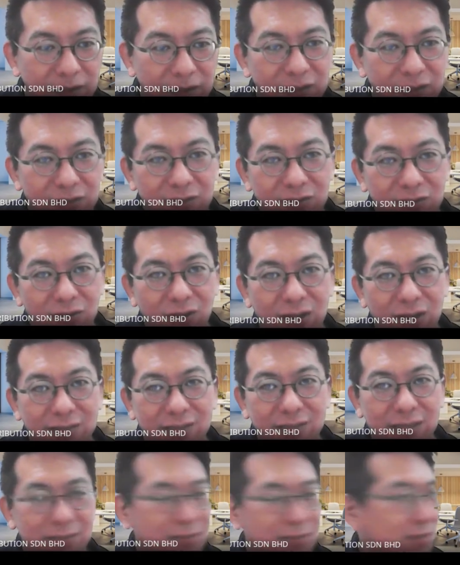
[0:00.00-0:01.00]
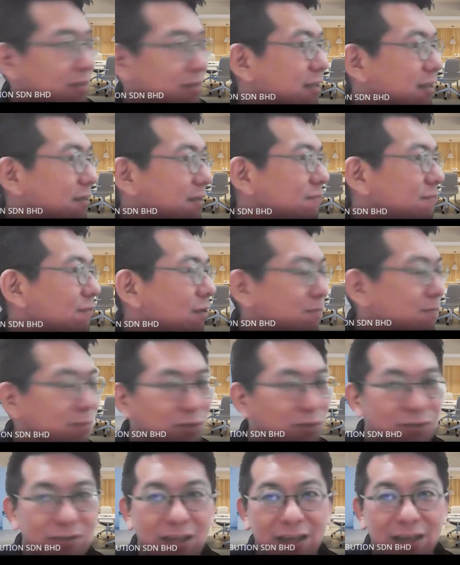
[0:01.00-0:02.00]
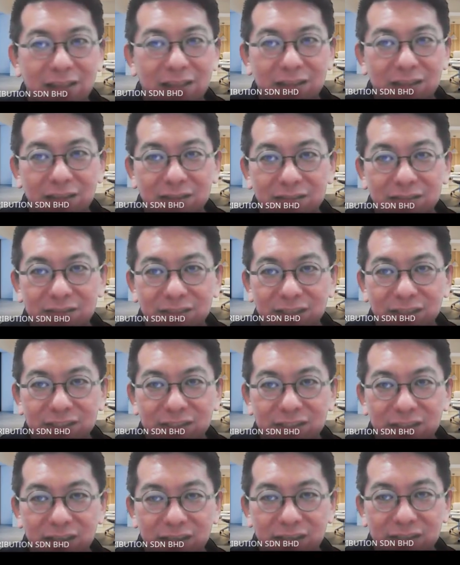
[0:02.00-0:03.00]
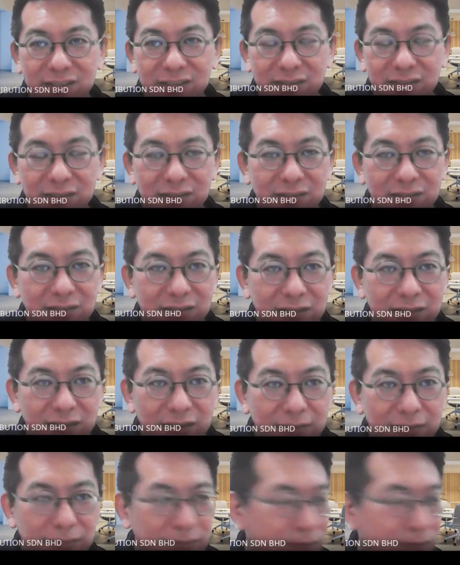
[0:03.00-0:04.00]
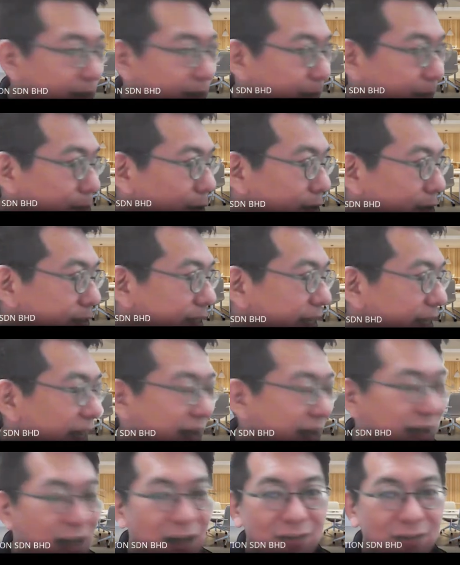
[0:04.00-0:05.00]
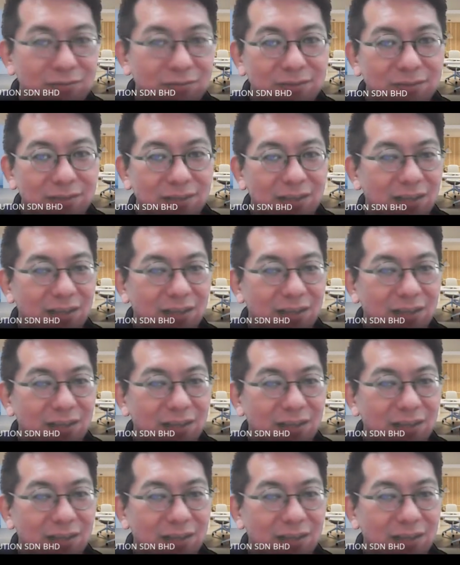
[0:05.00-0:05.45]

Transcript: so I just inform you that this is the posting account.